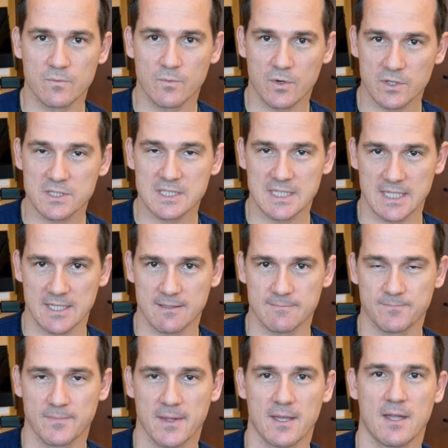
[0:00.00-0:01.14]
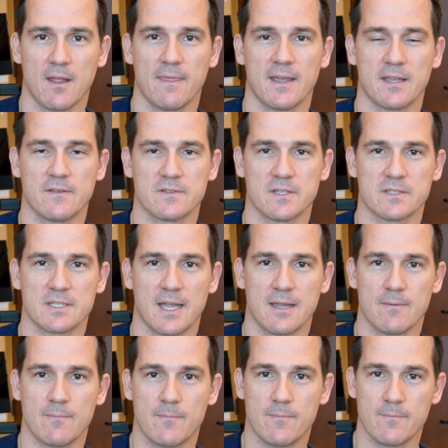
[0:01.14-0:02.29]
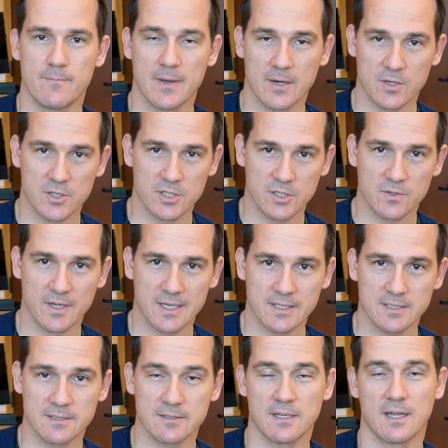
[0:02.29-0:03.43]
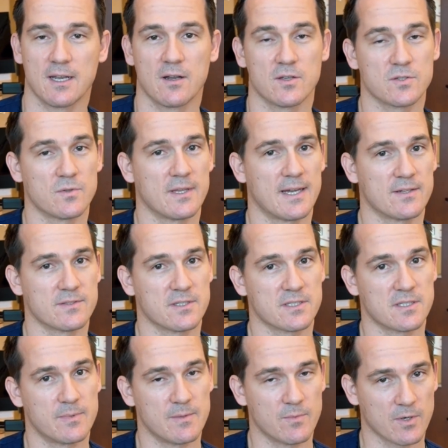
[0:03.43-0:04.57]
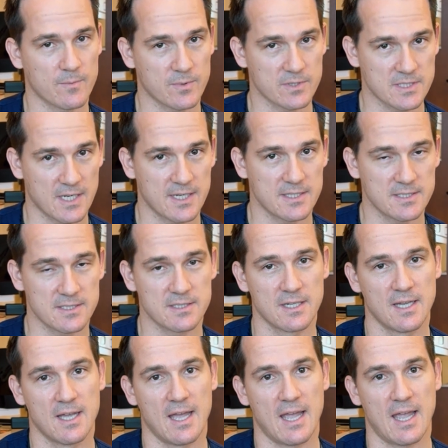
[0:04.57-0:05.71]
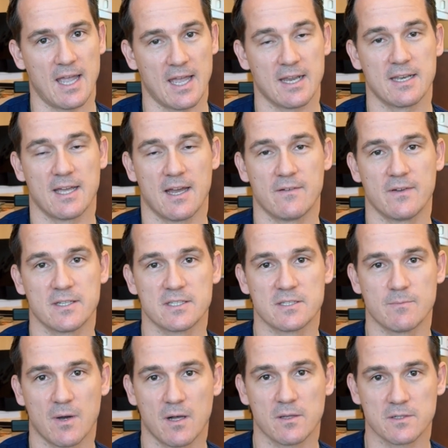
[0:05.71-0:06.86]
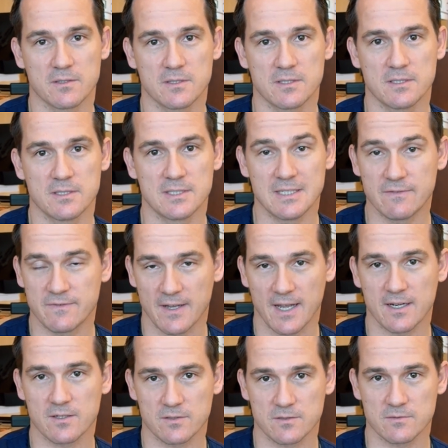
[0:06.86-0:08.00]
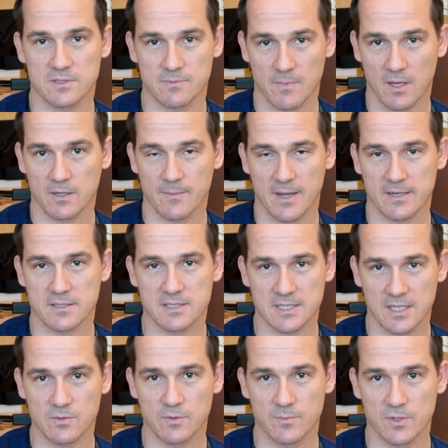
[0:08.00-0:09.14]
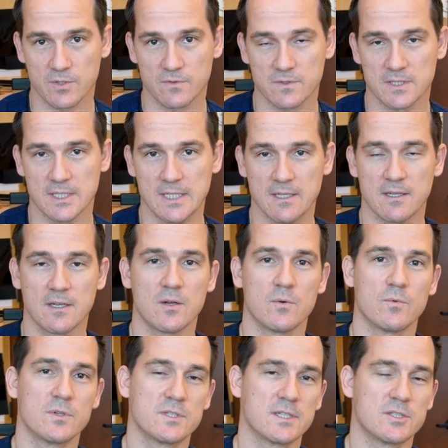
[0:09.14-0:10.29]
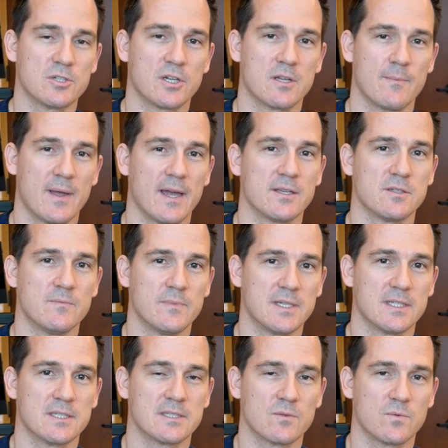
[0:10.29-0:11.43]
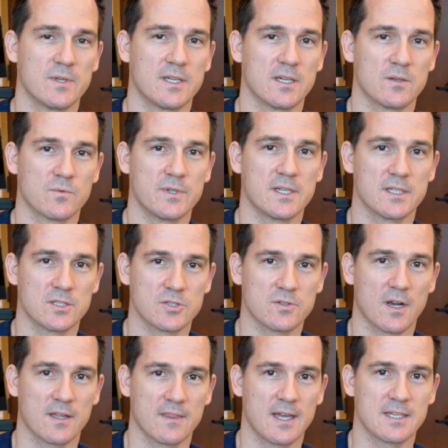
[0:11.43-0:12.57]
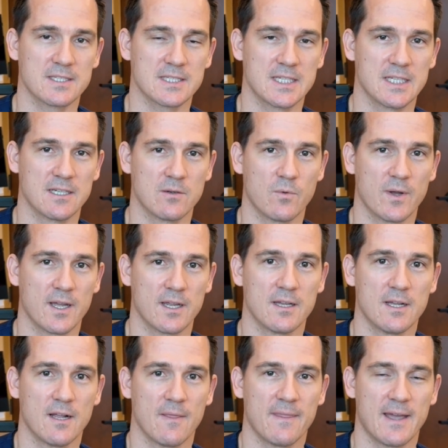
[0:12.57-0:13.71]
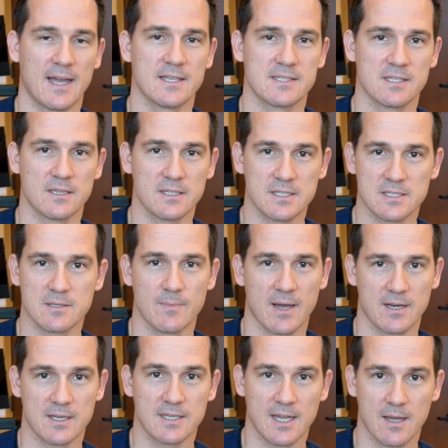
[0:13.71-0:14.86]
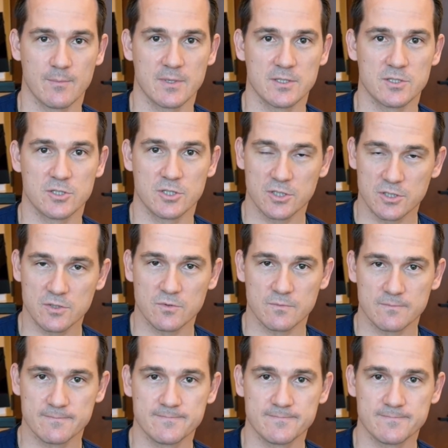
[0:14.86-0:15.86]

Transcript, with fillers: more skin. That gives us a better cure rate. It also allows us to be more precise and have a smaller defect or smaller amount of skin removed, which as you could imagine means we can reconstruct that skin in a way that has the least amount of damage to you.